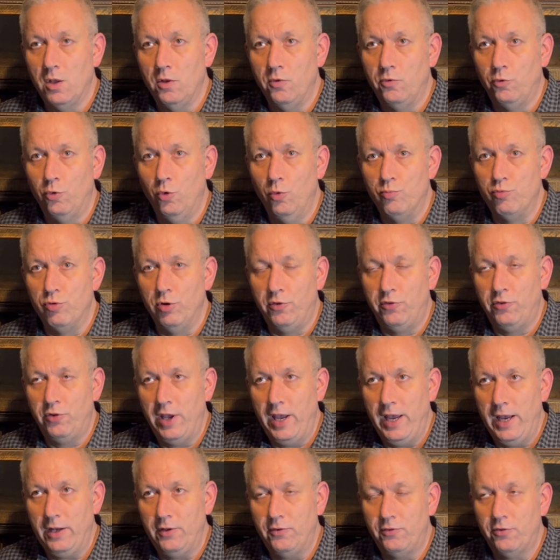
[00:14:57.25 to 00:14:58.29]
to
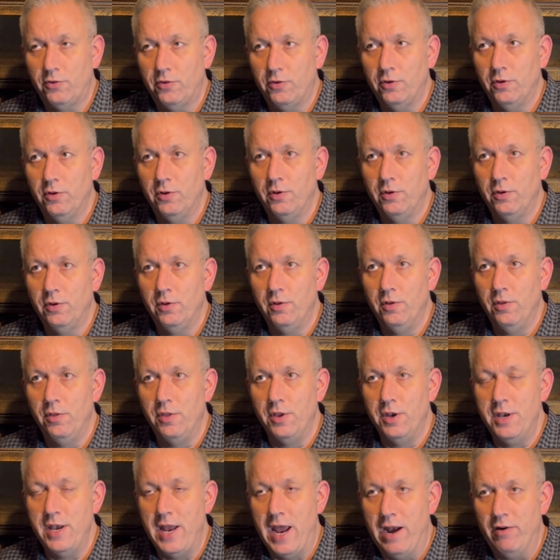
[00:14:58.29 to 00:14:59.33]
protect
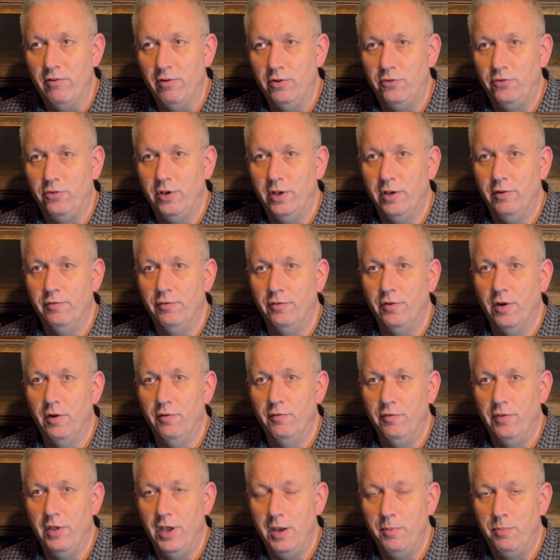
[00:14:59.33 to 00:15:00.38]
the narrative
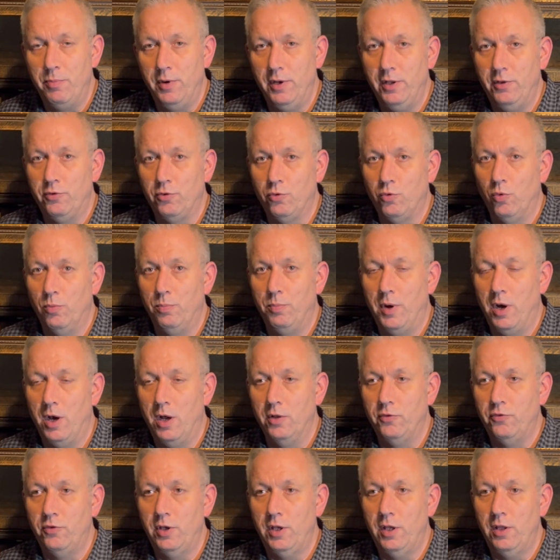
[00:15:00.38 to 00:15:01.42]
of their political
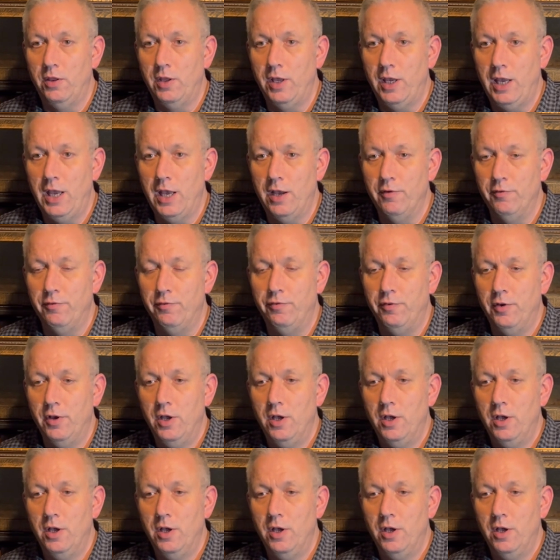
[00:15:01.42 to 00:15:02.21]
party, they have